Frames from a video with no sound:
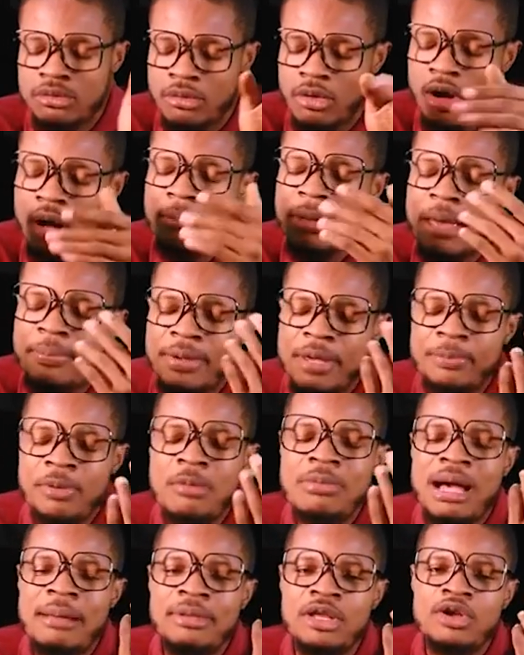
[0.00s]
Or maybe
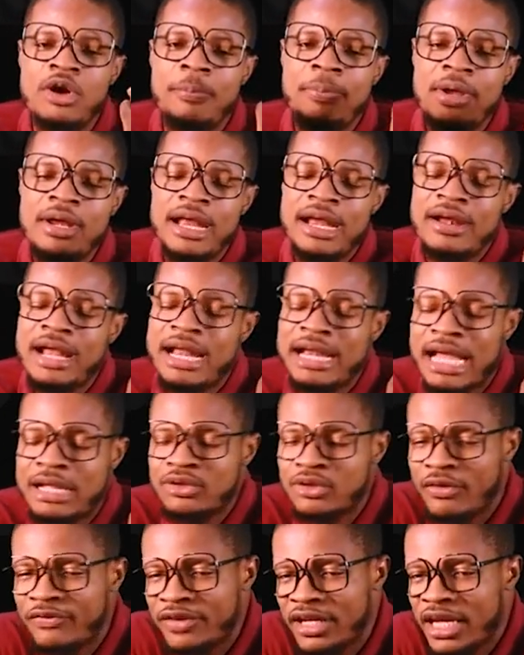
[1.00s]
probably your parents ran
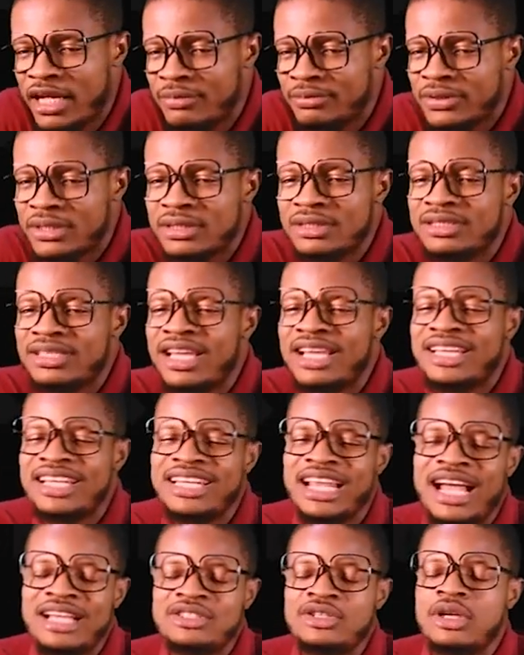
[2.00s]
out of names. Then they
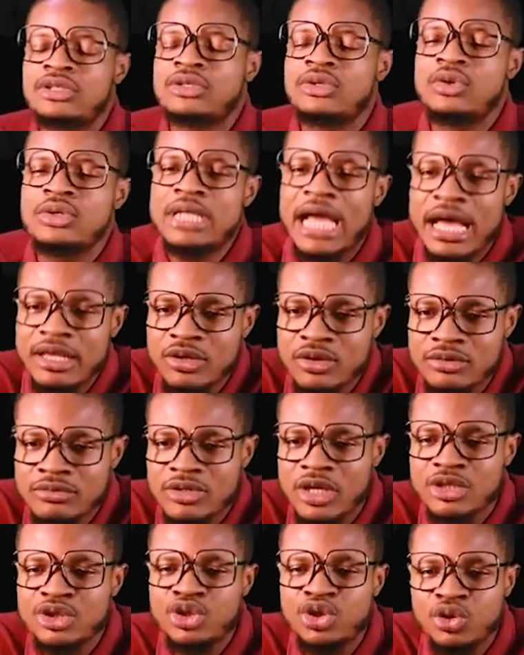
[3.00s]
now just looked at you.
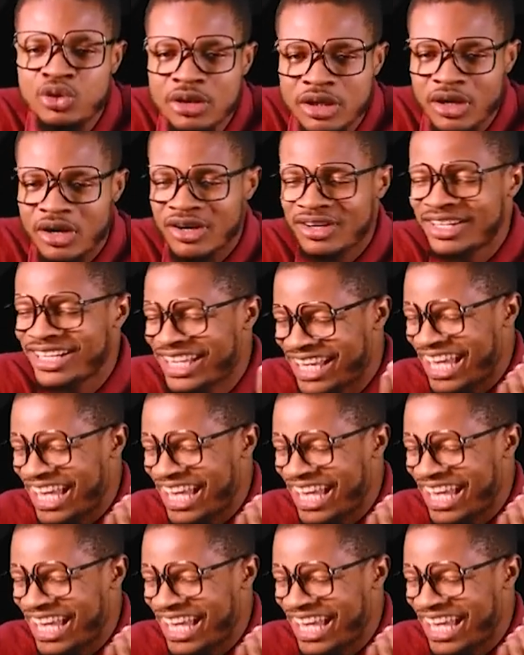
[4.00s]
Junior.